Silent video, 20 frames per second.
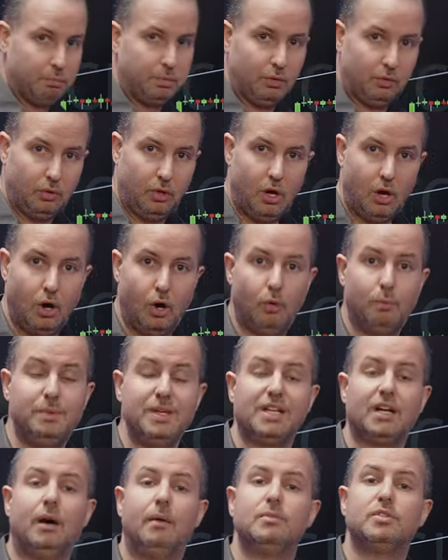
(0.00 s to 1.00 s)
below
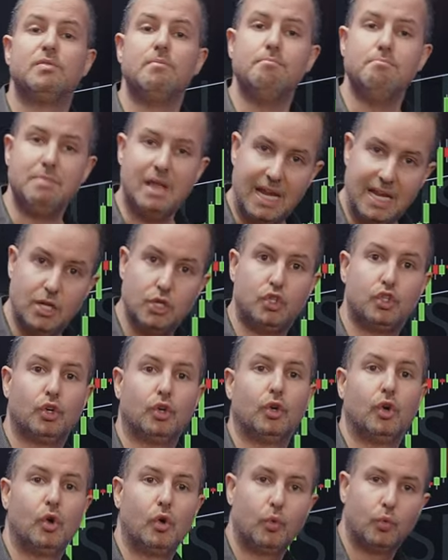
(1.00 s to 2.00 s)
becomes
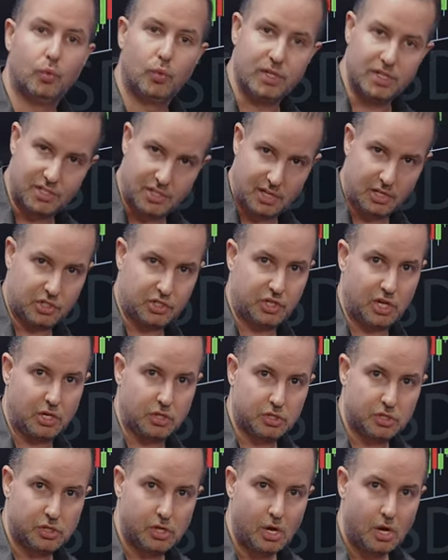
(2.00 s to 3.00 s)
major
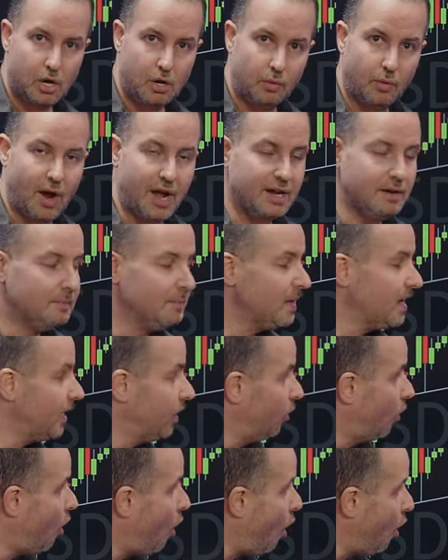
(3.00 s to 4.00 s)
resistance, right?
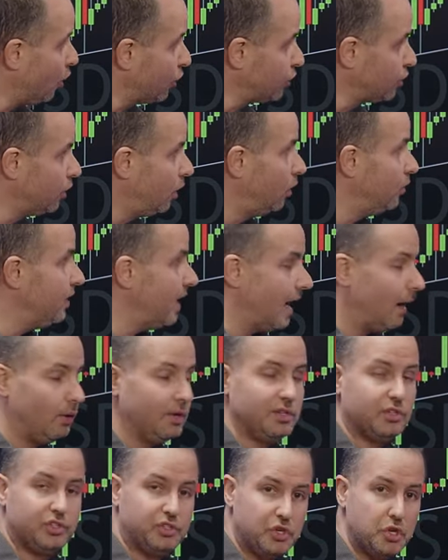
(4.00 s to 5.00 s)
It also now
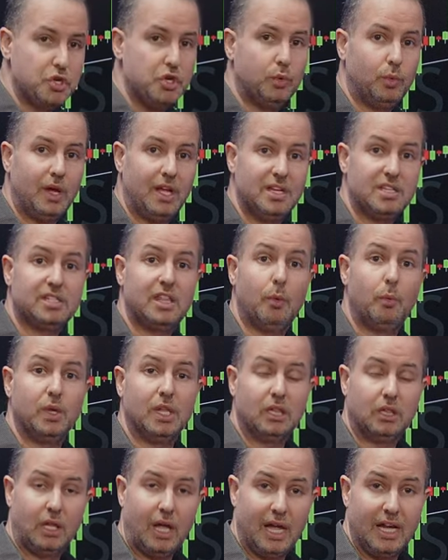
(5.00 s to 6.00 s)
insinuates that we
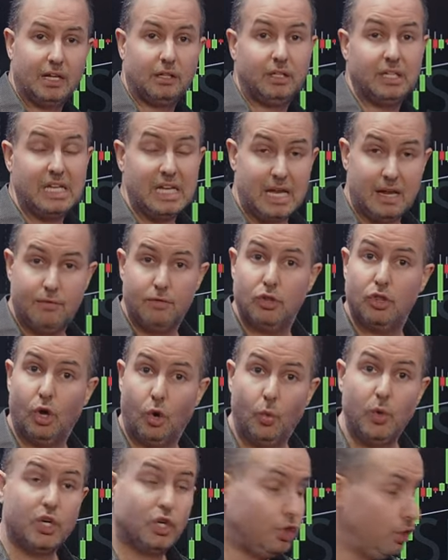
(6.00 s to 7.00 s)
likely, even though
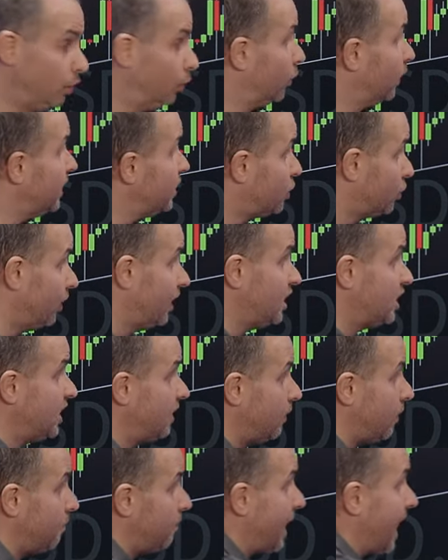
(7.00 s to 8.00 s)
we could retrace
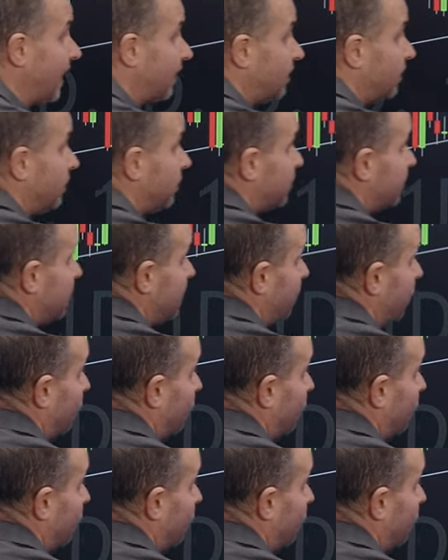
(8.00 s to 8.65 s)
even back to the scene